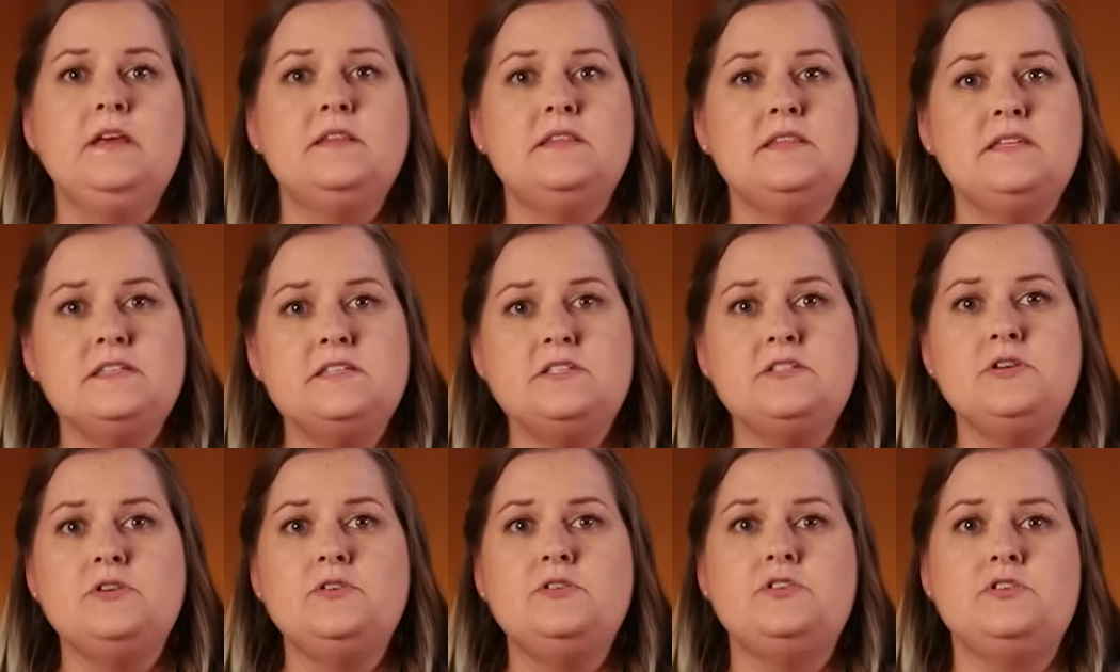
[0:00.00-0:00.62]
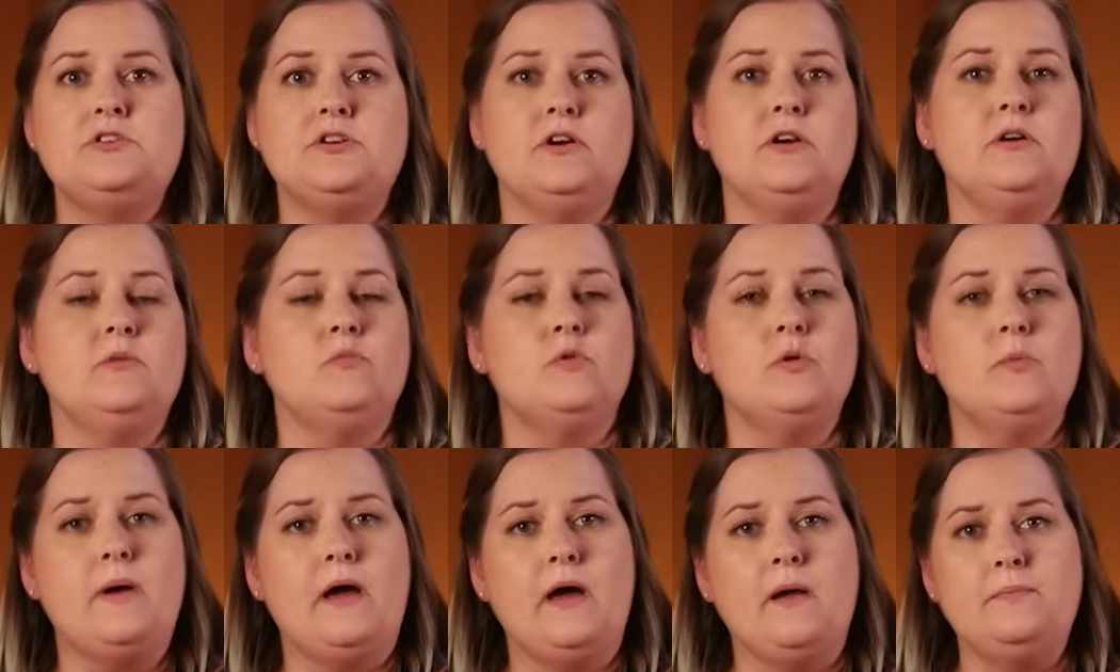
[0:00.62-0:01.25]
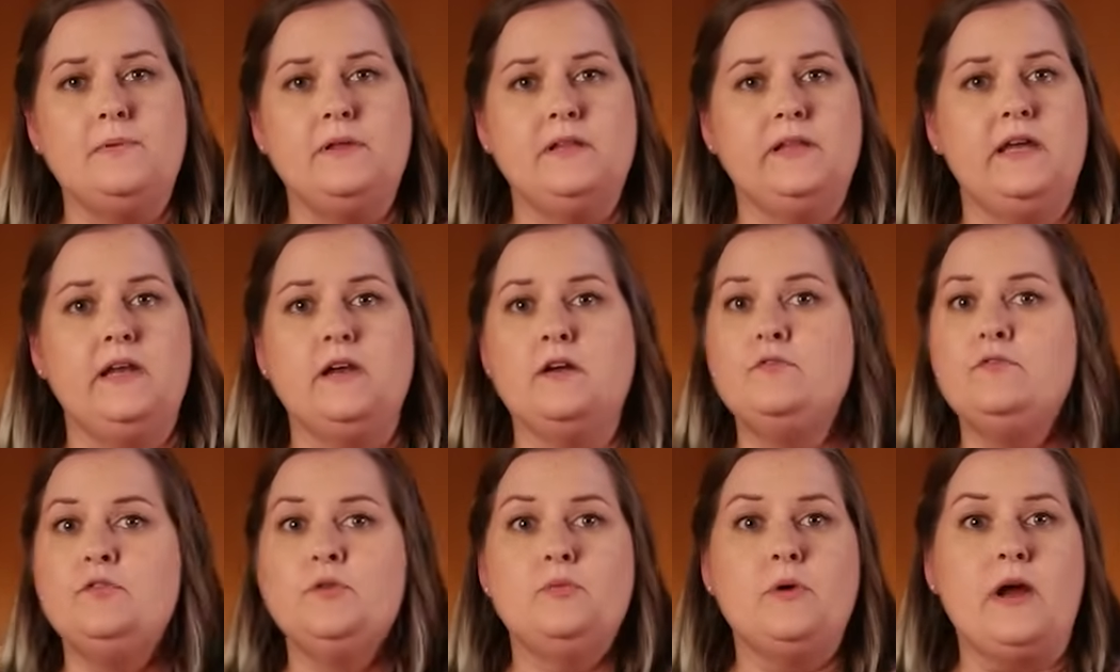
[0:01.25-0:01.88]
This search term will populate
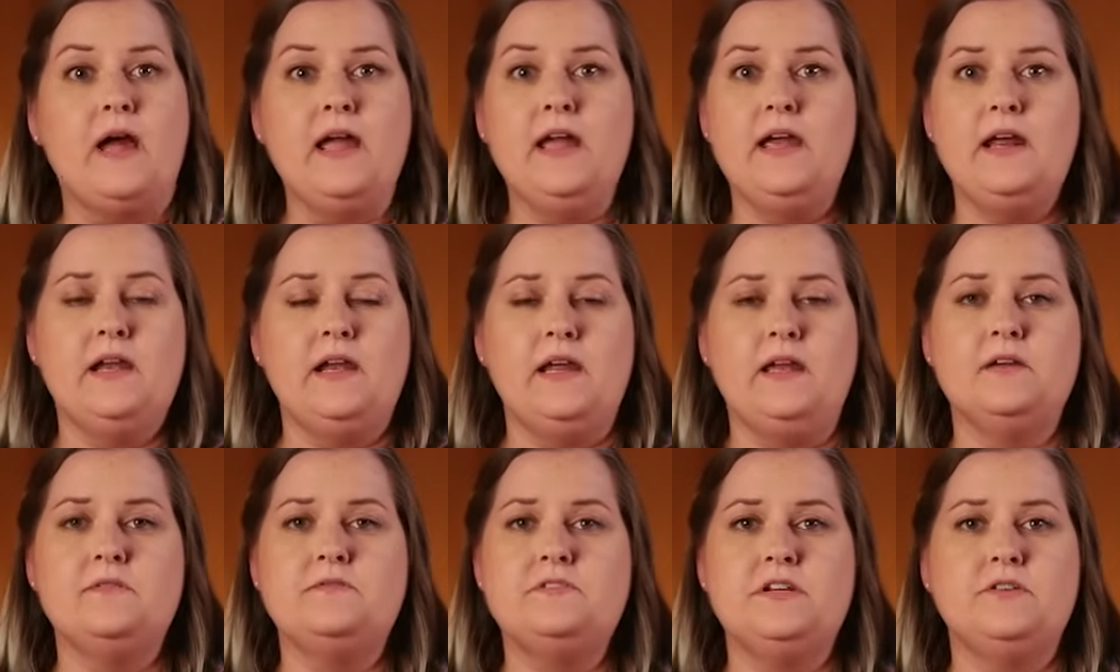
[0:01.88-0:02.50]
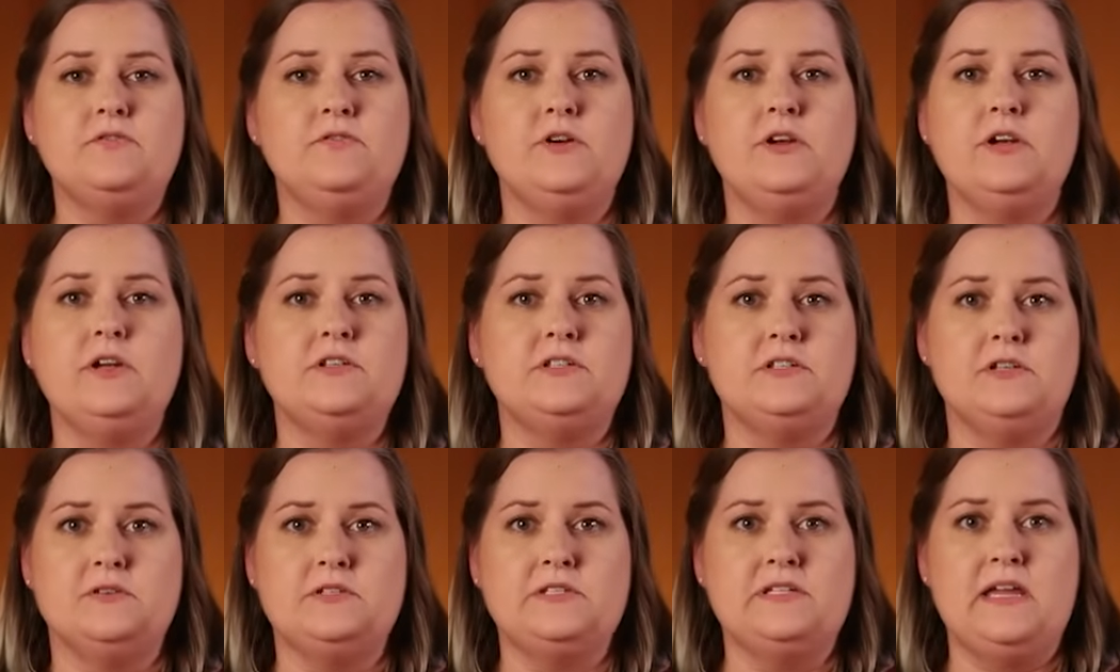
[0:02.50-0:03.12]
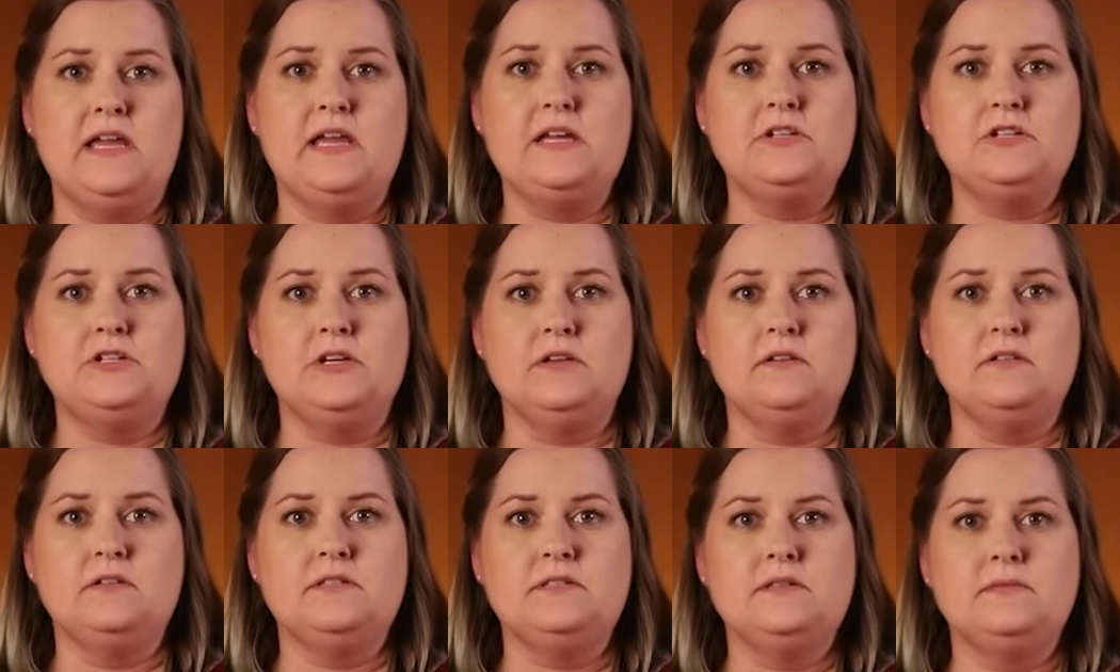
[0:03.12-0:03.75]
a variety of different
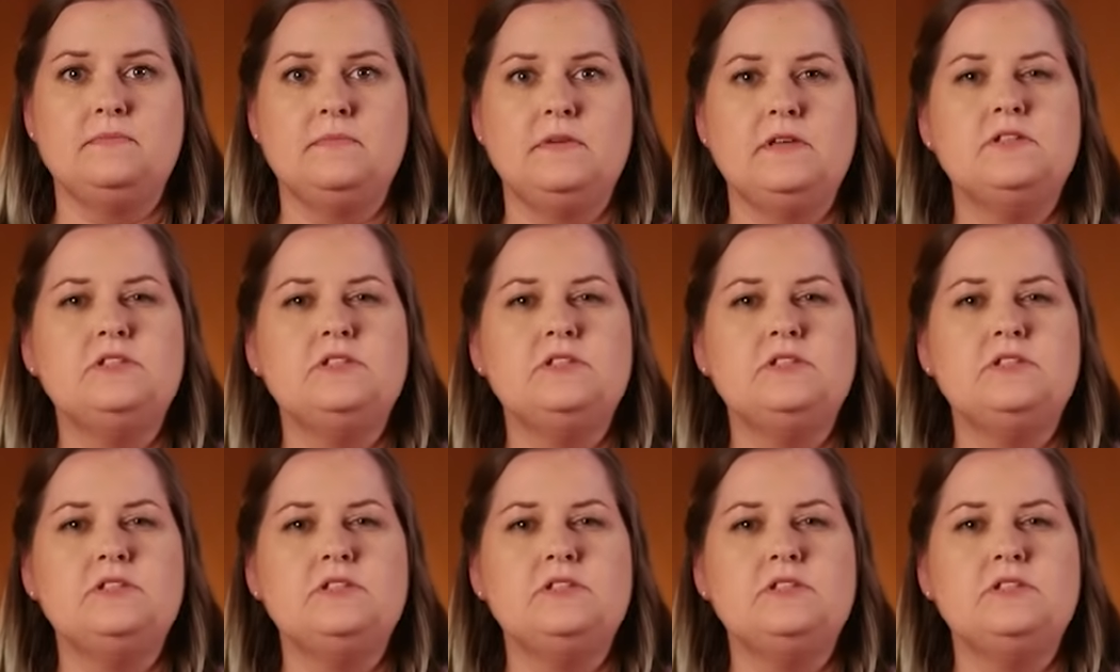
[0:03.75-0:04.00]
associations,